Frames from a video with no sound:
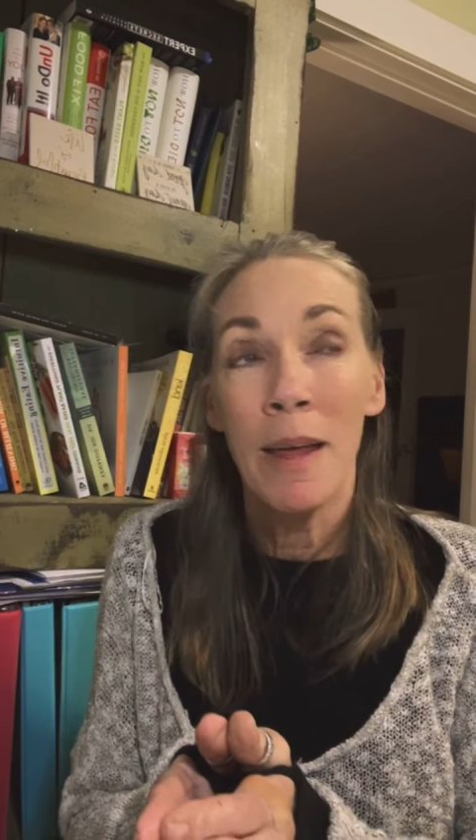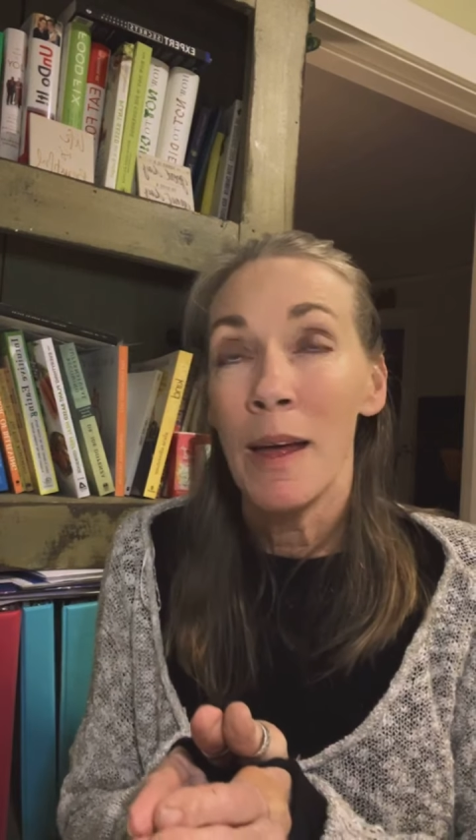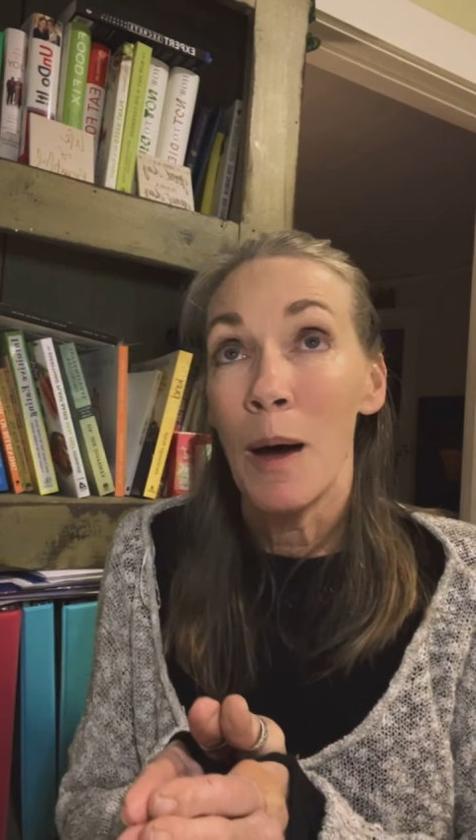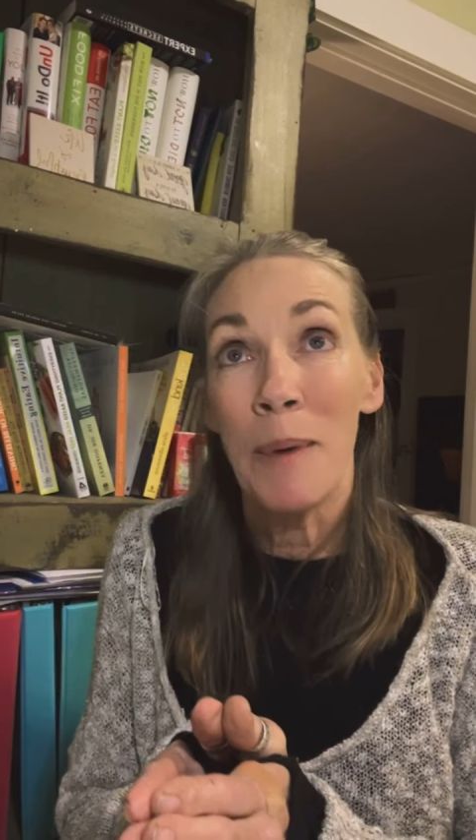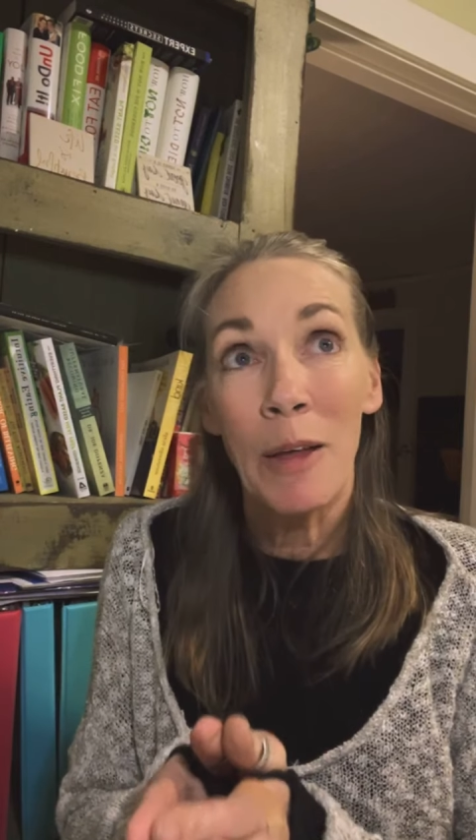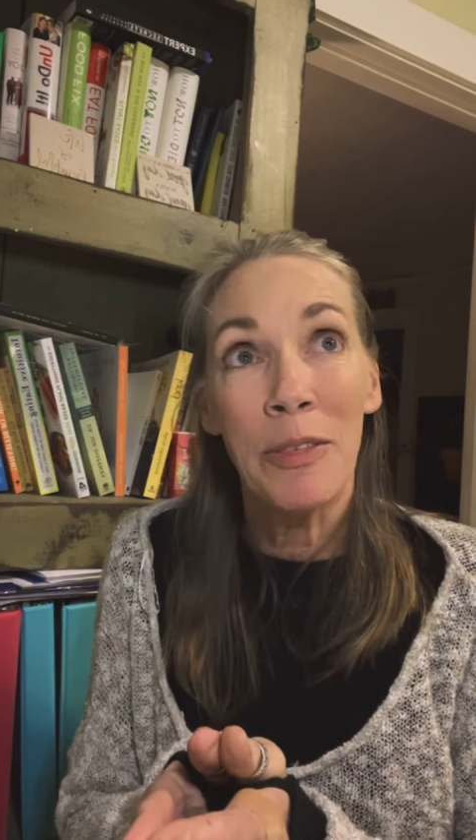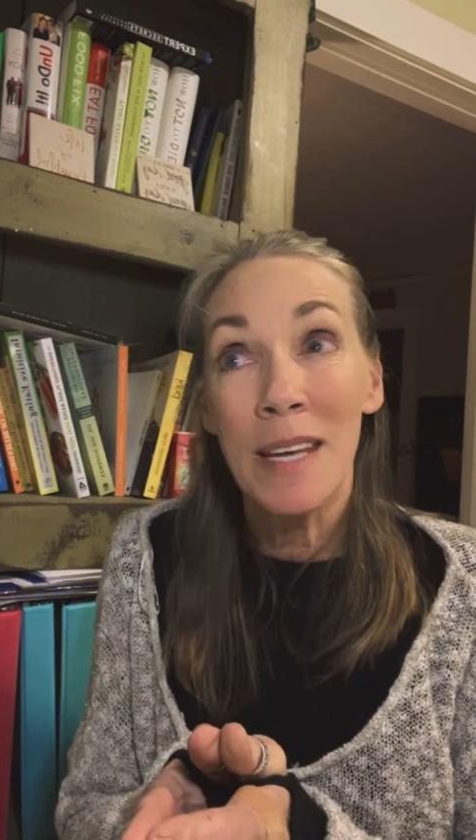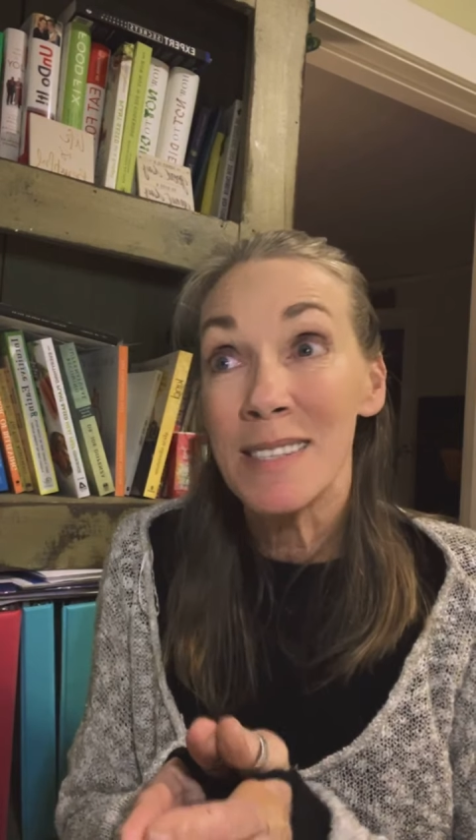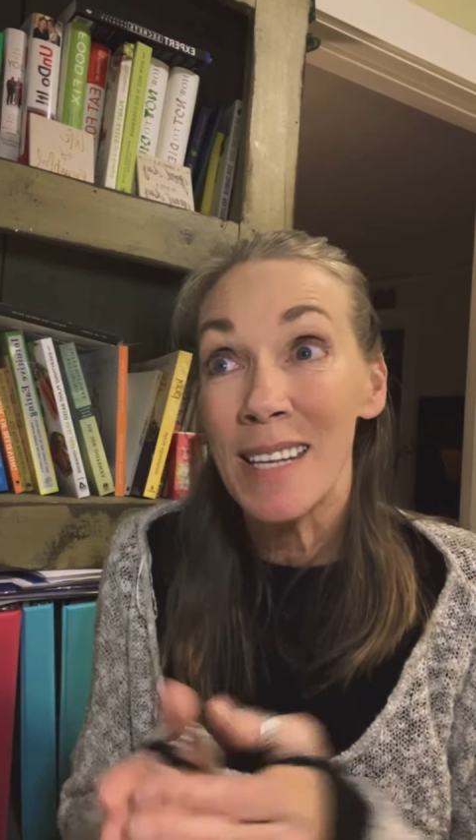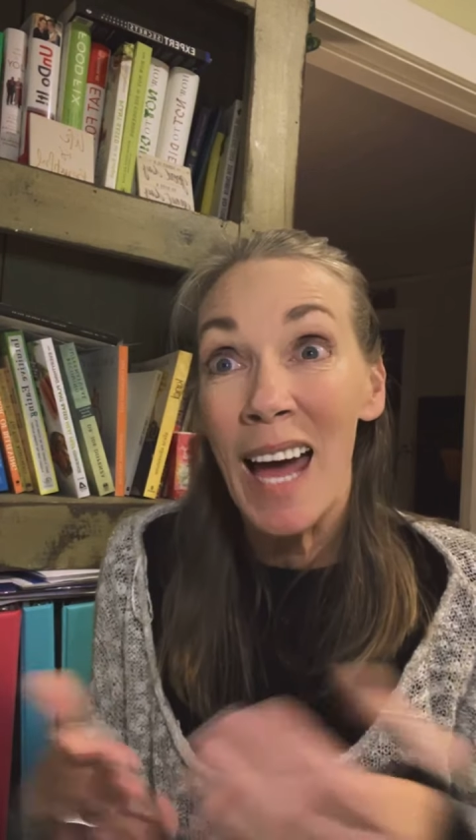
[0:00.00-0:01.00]
about
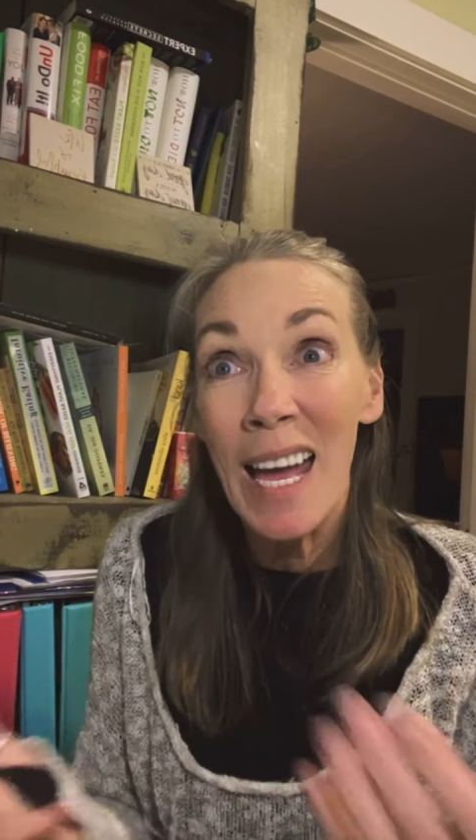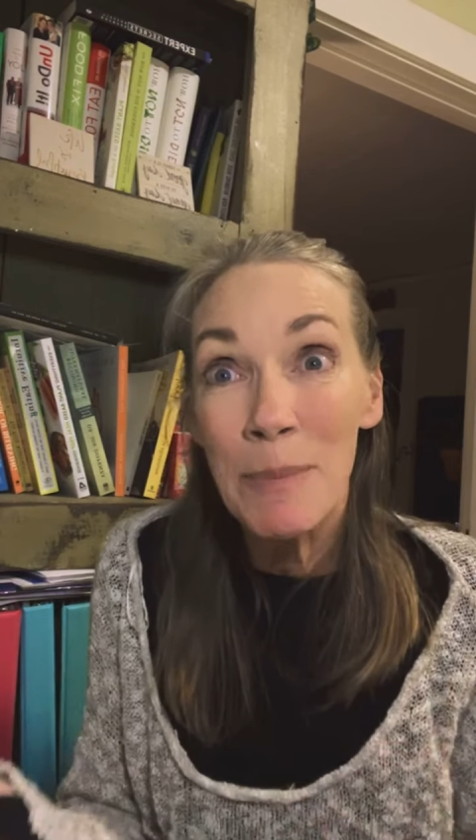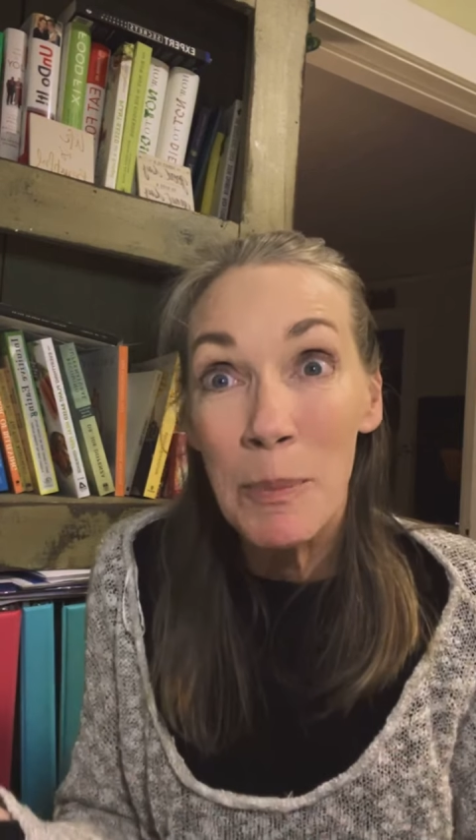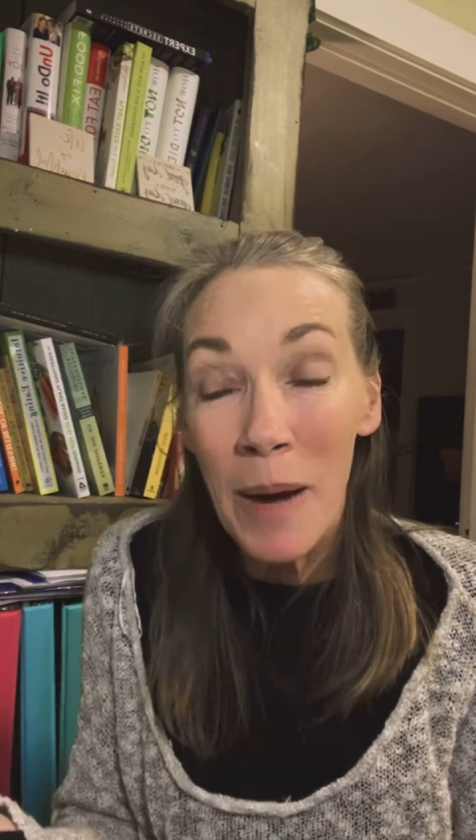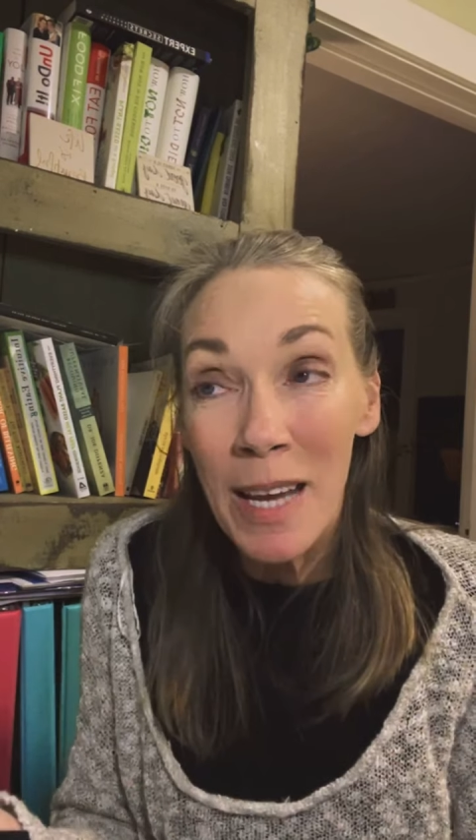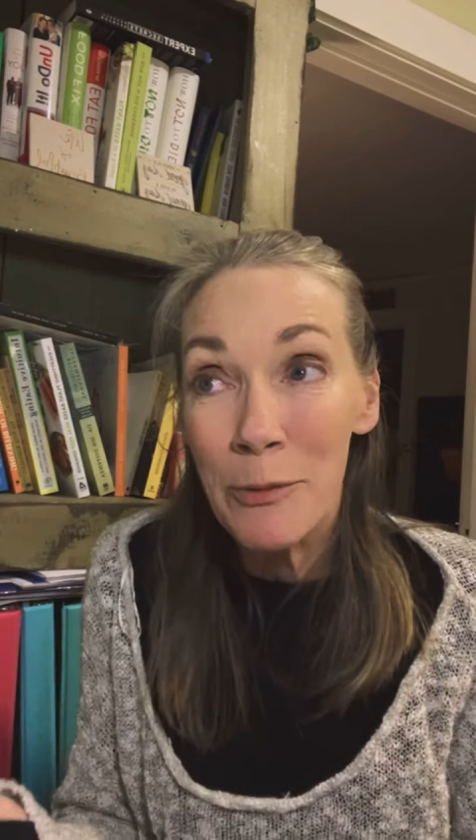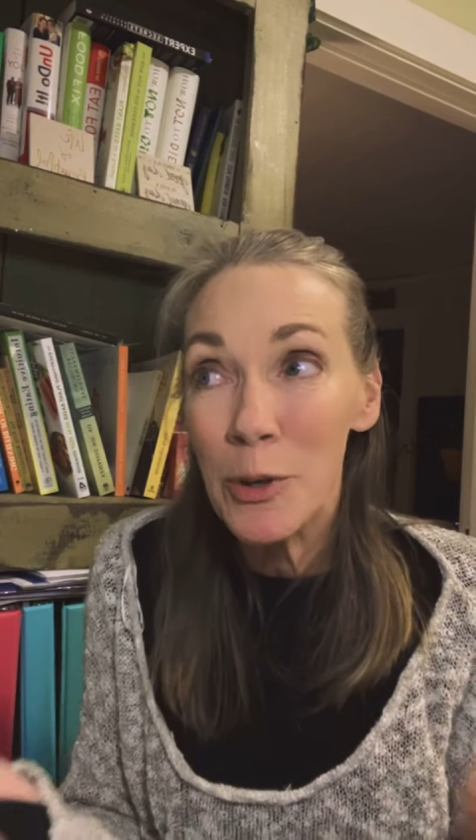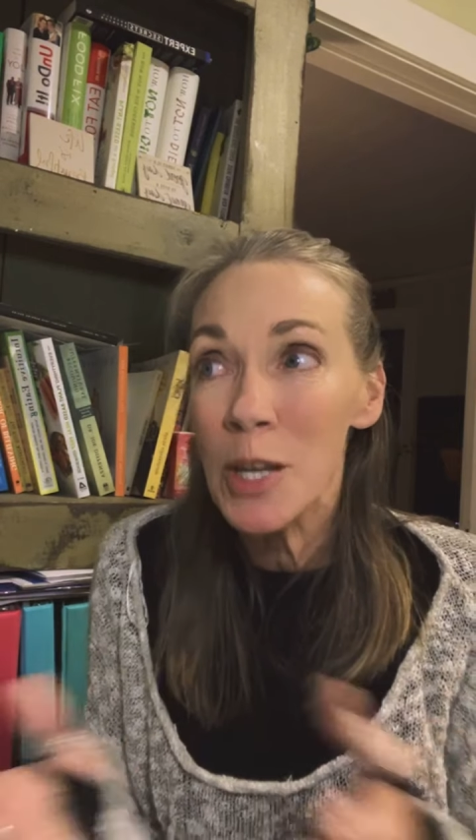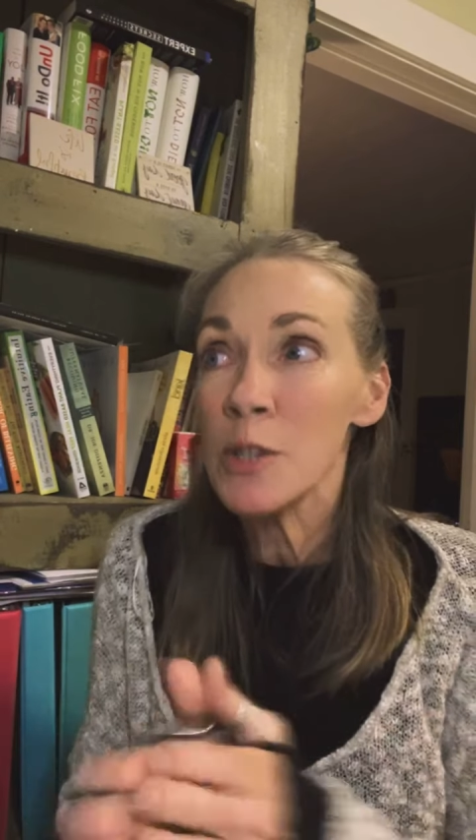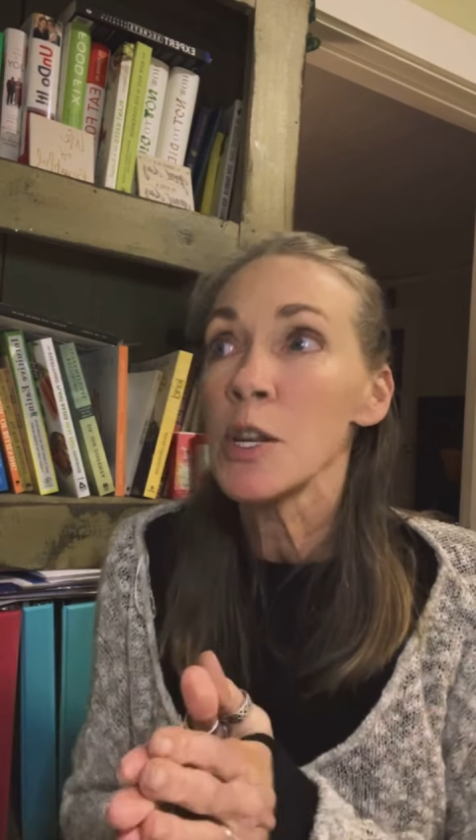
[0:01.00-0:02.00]
things that I had been buying for
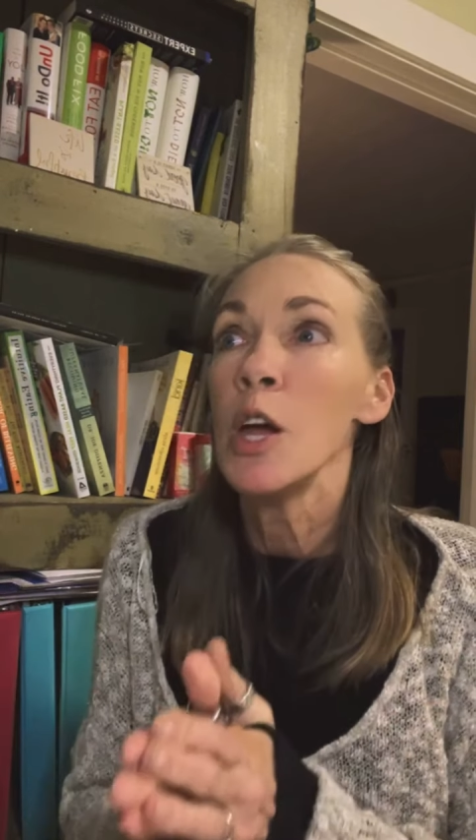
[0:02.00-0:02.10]
years.